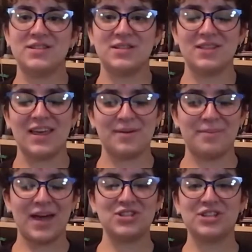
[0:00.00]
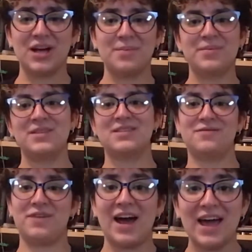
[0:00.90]
like matching up
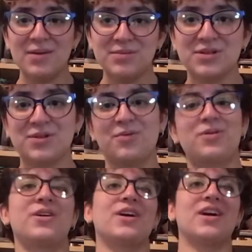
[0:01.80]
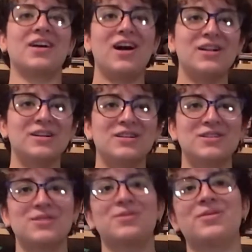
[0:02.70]
vibes or colors
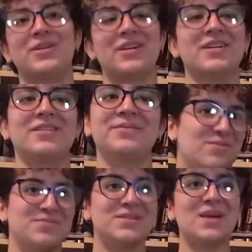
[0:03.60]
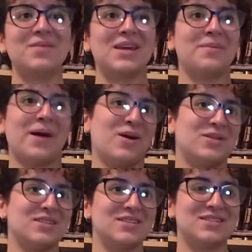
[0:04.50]
or something about
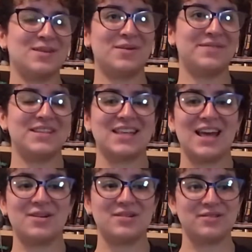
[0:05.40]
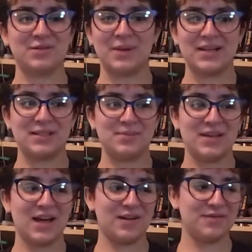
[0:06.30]
some of these candles reminded me
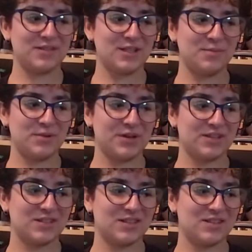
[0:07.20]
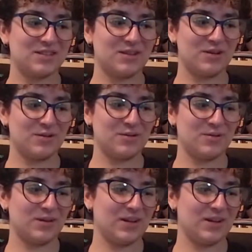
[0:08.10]
of some books. So